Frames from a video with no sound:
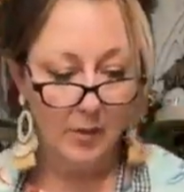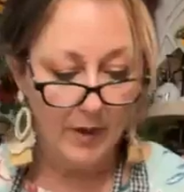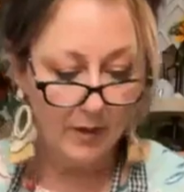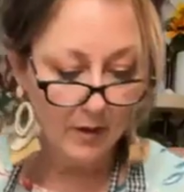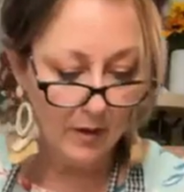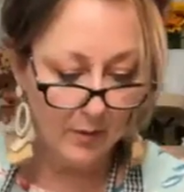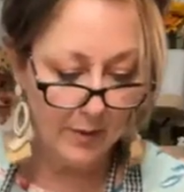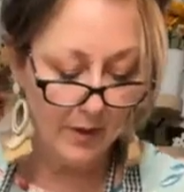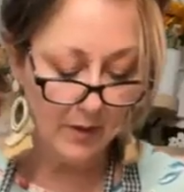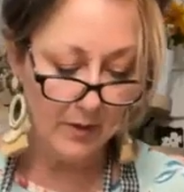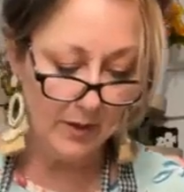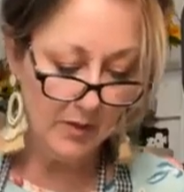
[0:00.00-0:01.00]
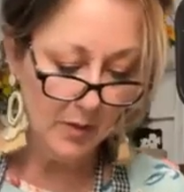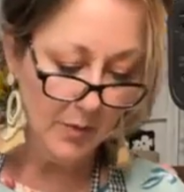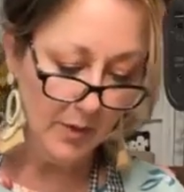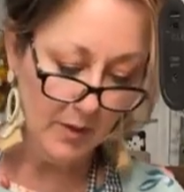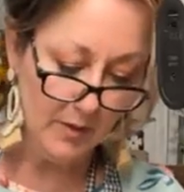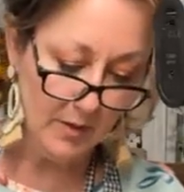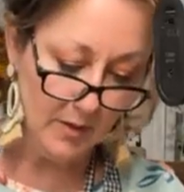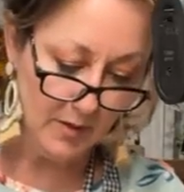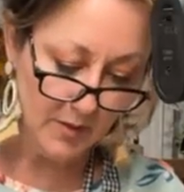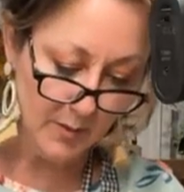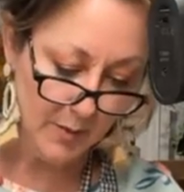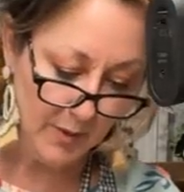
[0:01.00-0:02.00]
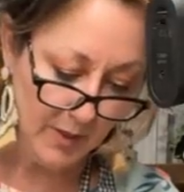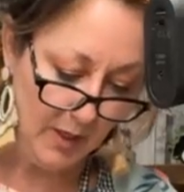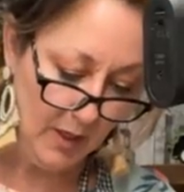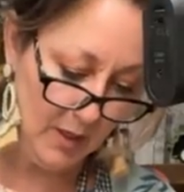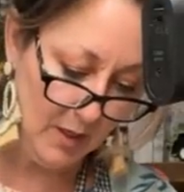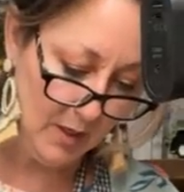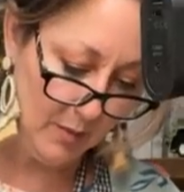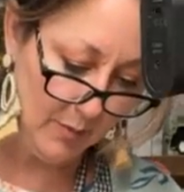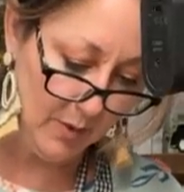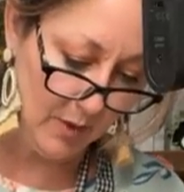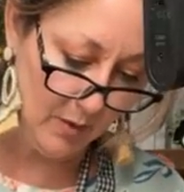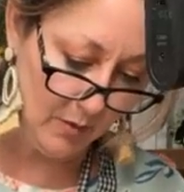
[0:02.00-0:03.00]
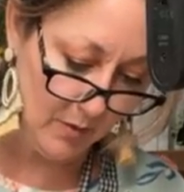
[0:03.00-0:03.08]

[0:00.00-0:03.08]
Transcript: where are we going to put this pretty bow?